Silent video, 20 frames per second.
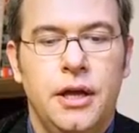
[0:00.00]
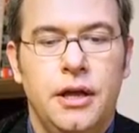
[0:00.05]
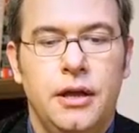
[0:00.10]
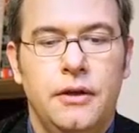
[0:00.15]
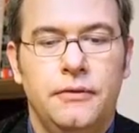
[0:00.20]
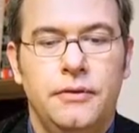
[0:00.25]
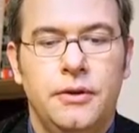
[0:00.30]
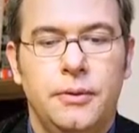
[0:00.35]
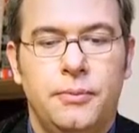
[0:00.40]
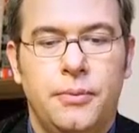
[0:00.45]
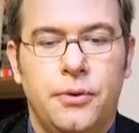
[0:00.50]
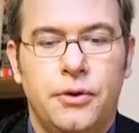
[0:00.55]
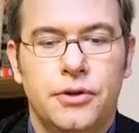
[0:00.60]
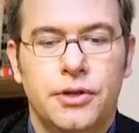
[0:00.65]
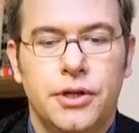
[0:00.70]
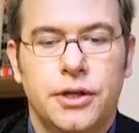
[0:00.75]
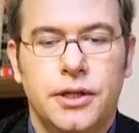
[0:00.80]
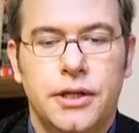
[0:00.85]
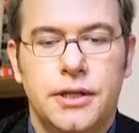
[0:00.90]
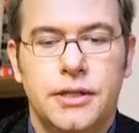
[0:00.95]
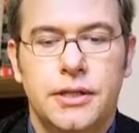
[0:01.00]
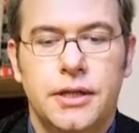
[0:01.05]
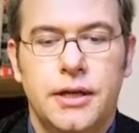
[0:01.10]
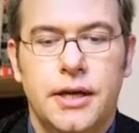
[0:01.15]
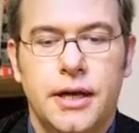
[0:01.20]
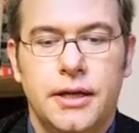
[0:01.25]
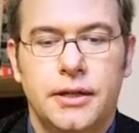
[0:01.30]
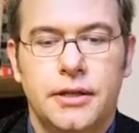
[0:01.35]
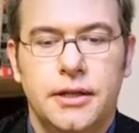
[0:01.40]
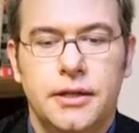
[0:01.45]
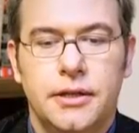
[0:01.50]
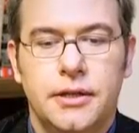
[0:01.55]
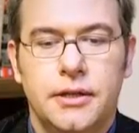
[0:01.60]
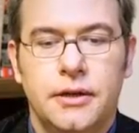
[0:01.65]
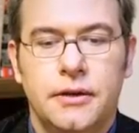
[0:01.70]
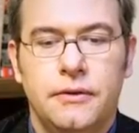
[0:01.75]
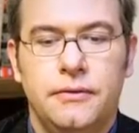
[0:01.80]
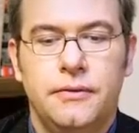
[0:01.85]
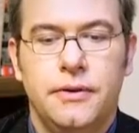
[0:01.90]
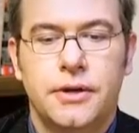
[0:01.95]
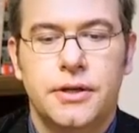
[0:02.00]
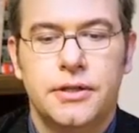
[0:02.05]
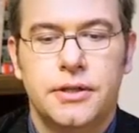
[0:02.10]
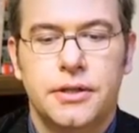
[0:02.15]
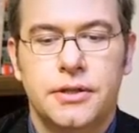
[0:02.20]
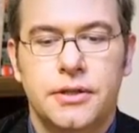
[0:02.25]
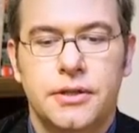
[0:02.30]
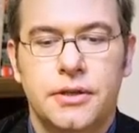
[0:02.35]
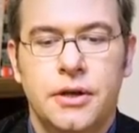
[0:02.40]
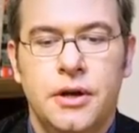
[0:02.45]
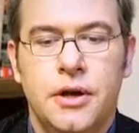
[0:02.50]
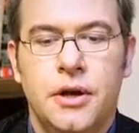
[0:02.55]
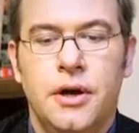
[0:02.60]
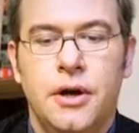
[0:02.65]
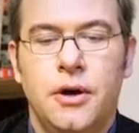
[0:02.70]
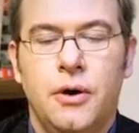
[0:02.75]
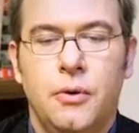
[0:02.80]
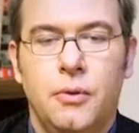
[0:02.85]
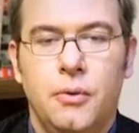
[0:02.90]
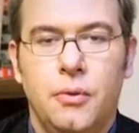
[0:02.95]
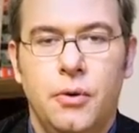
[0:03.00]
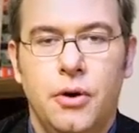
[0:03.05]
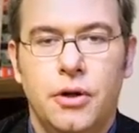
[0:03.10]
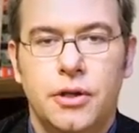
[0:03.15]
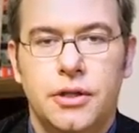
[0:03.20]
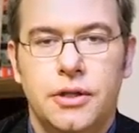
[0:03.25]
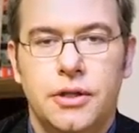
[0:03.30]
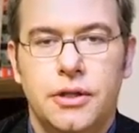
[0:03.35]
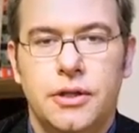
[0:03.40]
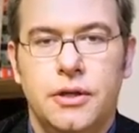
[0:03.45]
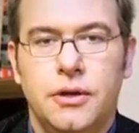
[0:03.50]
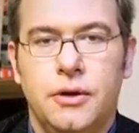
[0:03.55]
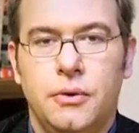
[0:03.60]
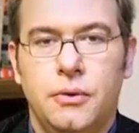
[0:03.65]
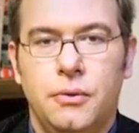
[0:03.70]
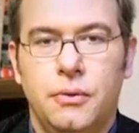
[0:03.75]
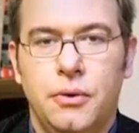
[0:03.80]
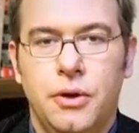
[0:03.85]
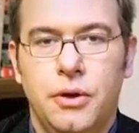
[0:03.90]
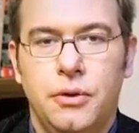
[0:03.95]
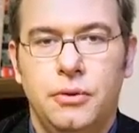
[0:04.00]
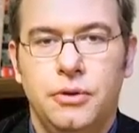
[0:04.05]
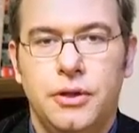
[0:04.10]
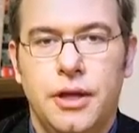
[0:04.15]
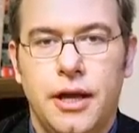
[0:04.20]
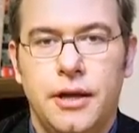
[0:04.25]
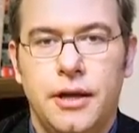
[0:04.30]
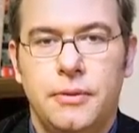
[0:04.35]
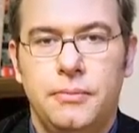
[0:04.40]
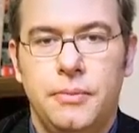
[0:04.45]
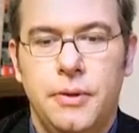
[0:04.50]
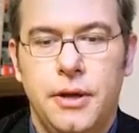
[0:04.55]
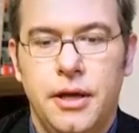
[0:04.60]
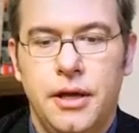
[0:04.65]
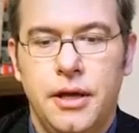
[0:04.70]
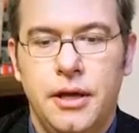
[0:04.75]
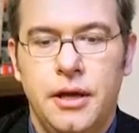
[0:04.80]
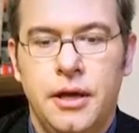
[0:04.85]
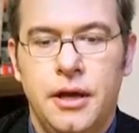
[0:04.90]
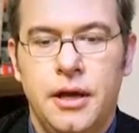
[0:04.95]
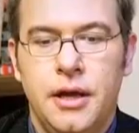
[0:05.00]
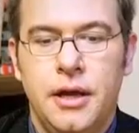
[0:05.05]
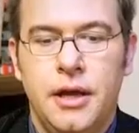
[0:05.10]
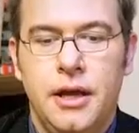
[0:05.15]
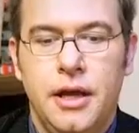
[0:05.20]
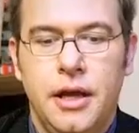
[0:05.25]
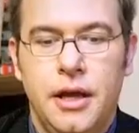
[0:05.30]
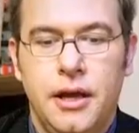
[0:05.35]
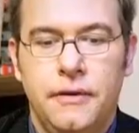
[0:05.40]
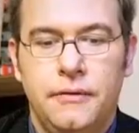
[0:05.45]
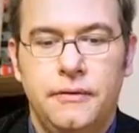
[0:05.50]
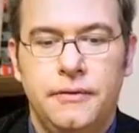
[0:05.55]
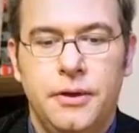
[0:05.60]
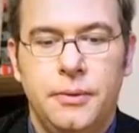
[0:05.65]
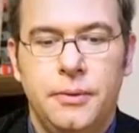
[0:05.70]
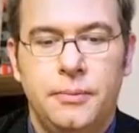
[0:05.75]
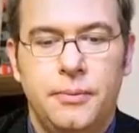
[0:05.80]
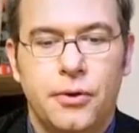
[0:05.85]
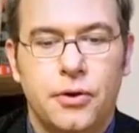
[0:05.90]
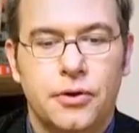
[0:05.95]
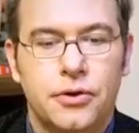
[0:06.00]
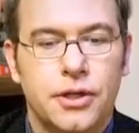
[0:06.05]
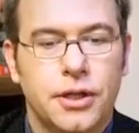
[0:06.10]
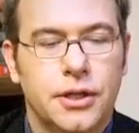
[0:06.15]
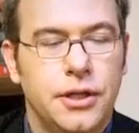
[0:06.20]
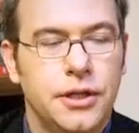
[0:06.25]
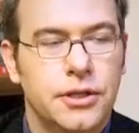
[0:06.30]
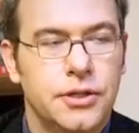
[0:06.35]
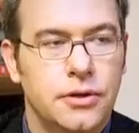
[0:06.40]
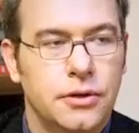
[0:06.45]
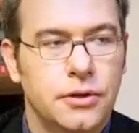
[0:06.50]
if the project is selected versus what will they be if the project is